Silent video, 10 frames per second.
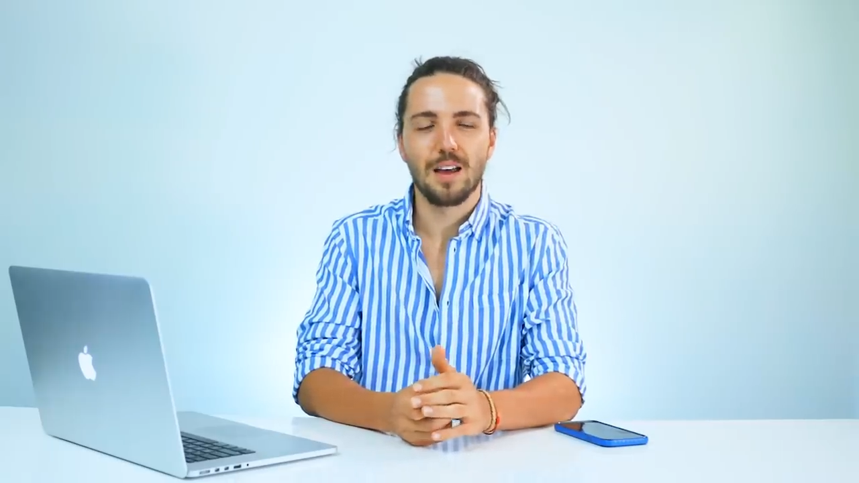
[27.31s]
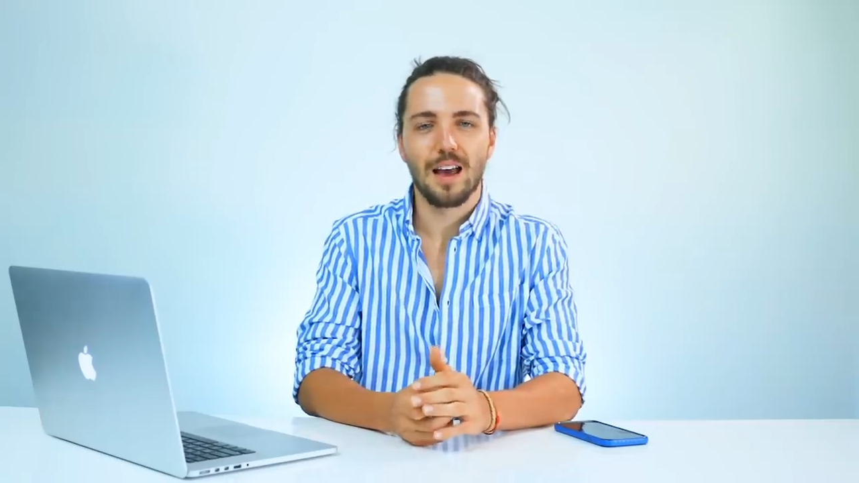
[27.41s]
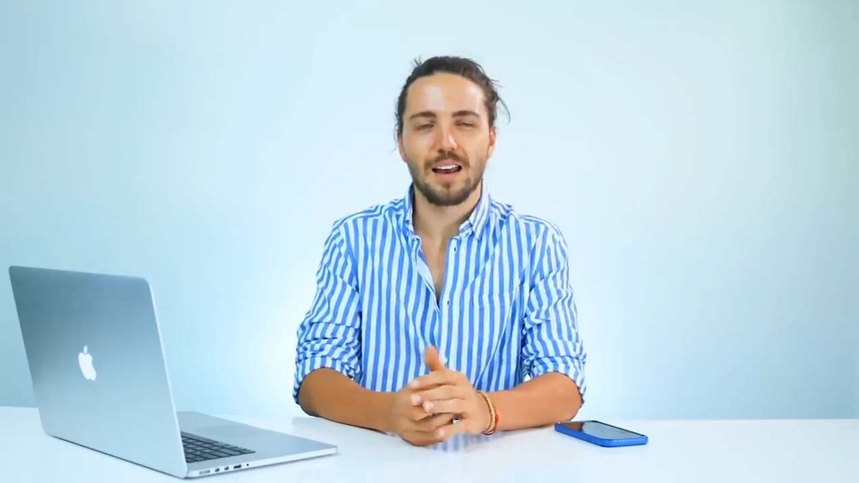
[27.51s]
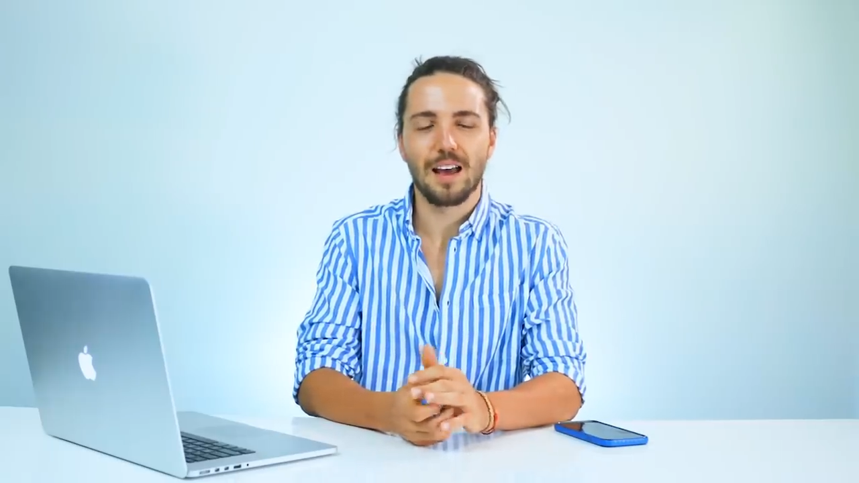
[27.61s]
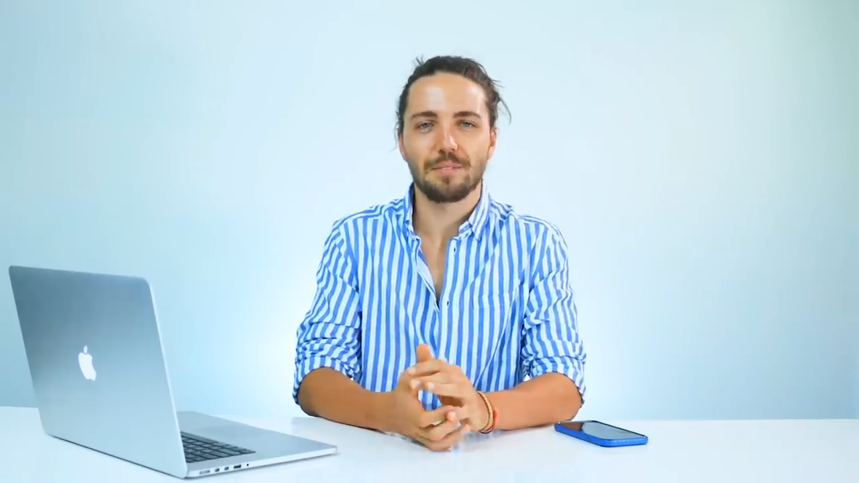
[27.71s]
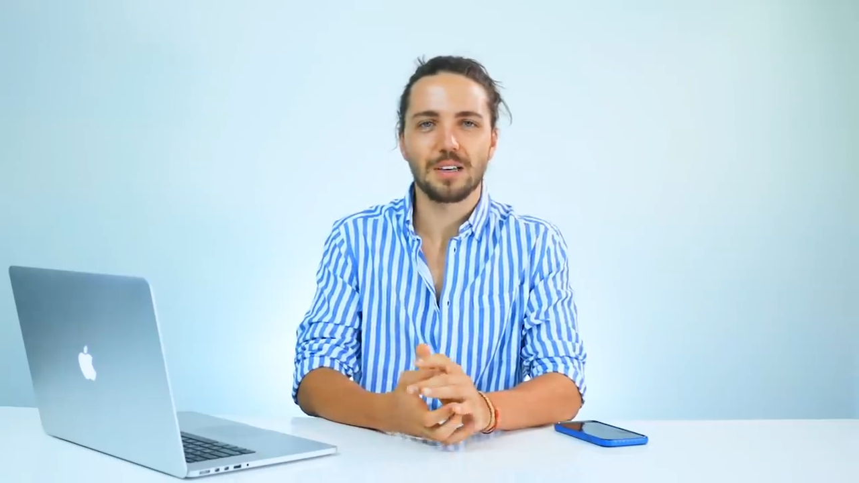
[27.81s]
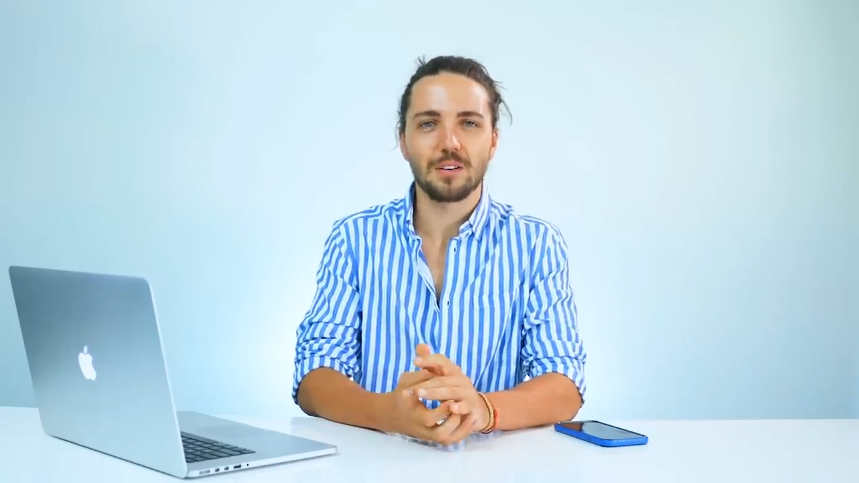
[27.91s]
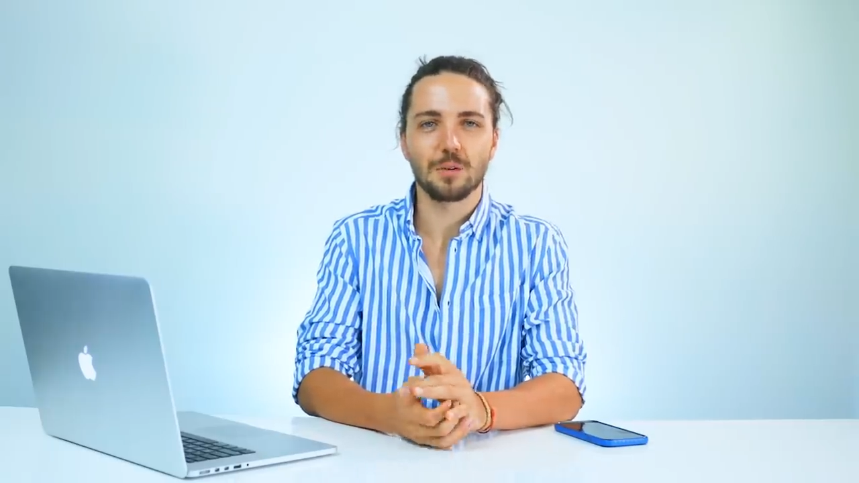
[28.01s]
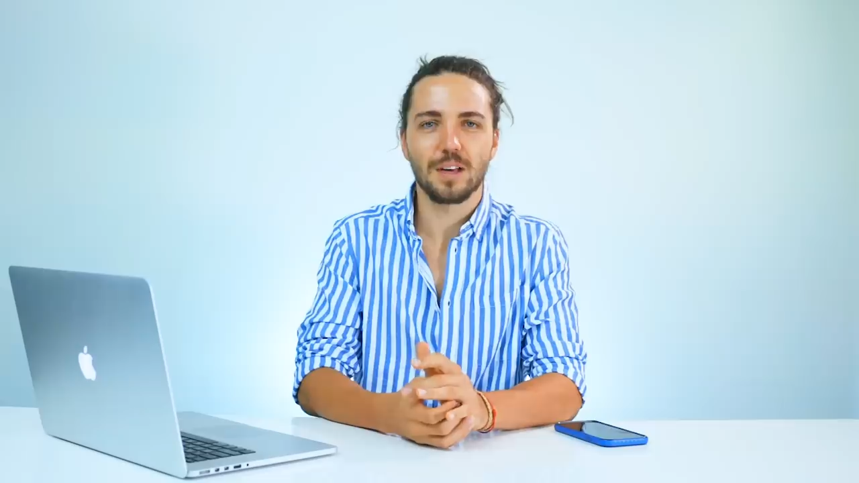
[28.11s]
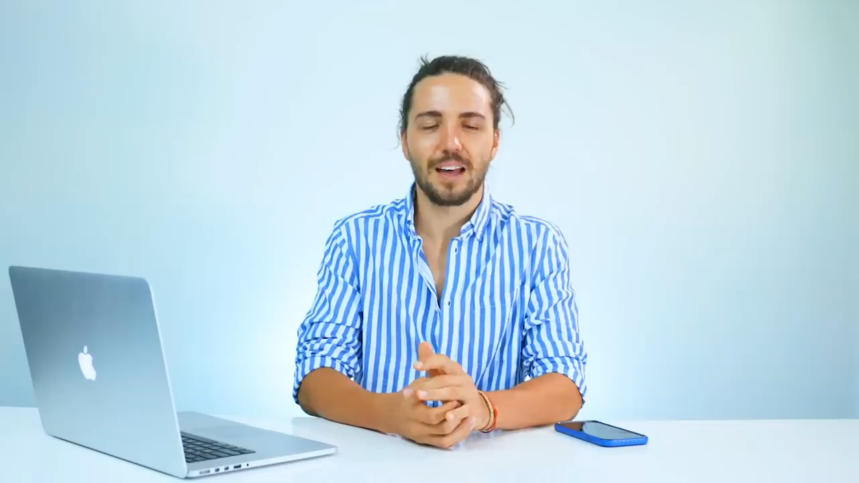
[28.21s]
and having a
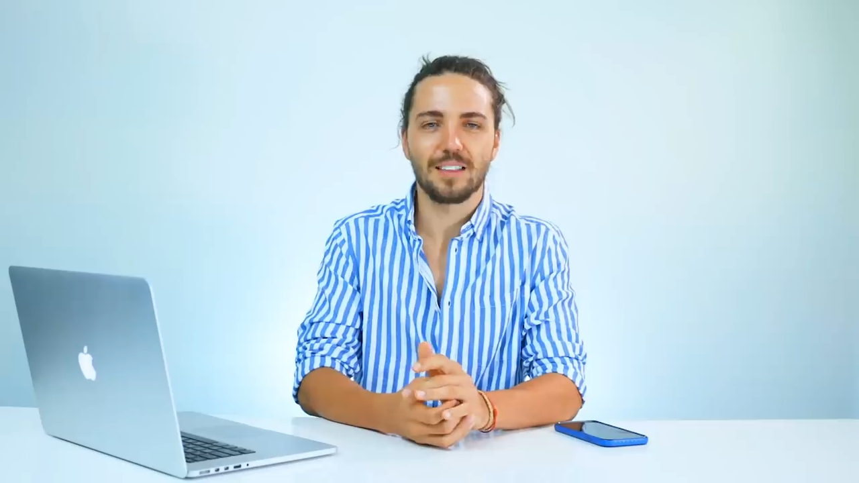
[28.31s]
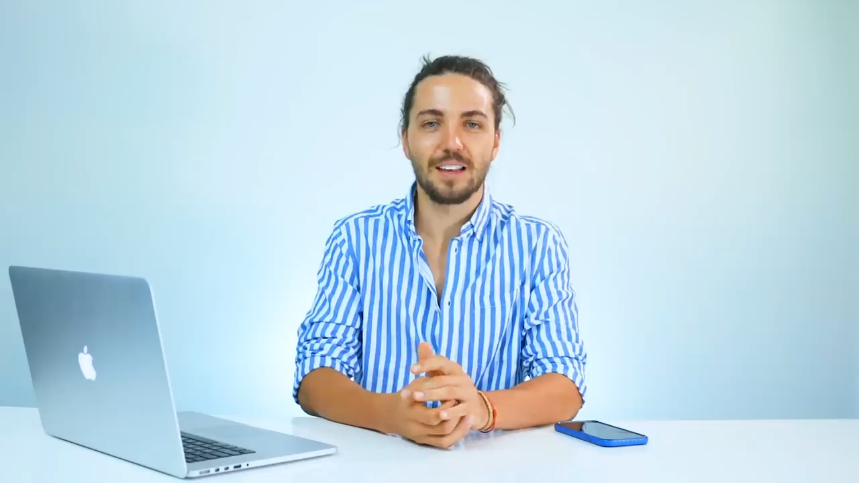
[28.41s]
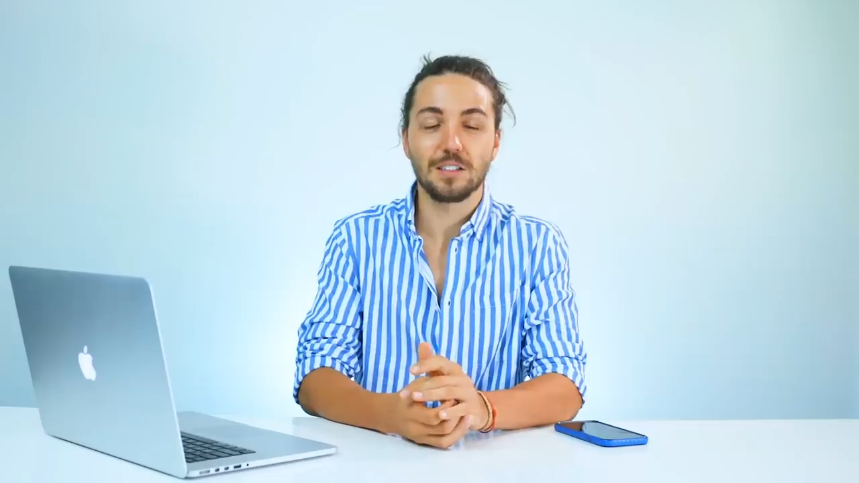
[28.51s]
look at the